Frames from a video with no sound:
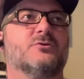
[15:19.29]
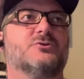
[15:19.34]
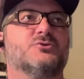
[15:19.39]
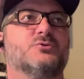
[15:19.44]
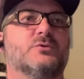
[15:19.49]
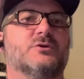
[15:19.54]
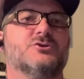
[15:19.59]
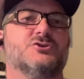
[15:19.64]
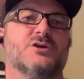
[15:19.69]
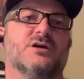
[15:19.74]

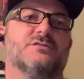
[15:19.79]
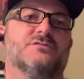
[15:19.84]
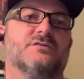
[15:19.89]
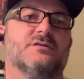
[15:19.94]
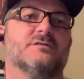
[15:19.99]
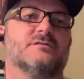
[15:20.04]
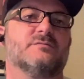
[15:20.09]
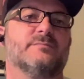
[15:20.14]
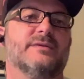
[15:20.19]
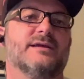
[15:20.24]
to adjust
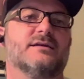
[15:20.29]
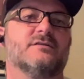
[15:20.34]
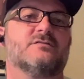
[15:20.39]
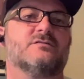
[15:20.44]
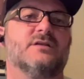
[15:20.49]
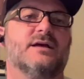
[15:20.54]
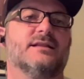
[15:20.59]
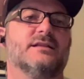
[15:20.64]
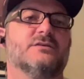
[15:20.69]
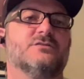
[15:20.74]
it to make a
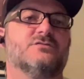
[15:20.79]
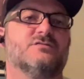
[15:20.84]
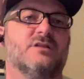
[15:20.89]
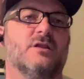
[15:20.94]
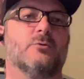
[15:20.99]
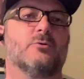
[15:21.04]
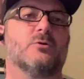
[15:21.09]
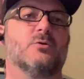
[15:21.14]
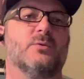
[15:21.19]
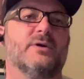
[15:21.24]
slightly
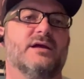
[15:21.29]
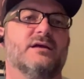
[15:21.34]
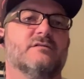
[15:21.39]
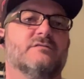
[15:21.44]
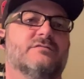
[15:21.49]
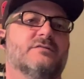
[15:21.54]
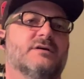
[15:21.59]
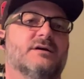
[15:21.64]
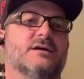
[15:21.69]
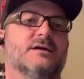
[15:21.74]
slower
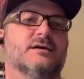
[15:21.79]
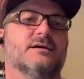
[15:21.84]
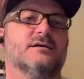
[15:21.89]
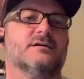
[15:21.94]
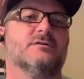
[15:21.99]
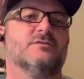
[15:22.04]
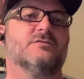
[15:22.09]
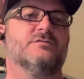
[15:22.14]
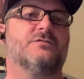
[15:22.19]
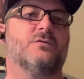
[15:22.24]
wave
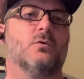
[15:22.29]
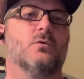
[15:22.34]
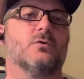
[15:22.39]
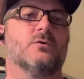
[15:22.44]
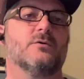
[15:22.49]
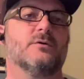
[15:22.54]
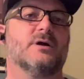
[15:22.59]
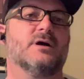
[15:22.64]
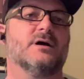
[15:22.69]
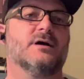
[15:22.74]

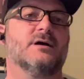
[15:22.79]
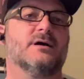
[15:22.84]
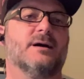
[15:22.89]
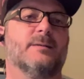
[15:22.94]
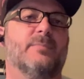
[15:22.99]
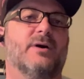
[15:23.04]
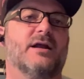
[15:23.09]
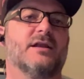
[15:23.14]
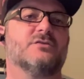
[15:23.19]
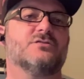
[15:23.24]
for a
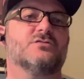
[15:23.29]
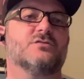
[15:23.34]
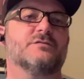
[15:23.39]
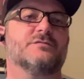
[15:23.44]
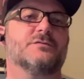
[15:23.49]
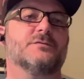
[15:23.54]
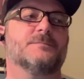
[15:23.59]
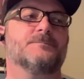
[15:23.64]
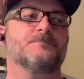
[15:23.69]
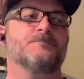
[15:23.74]
body
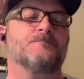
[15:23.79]
surfer.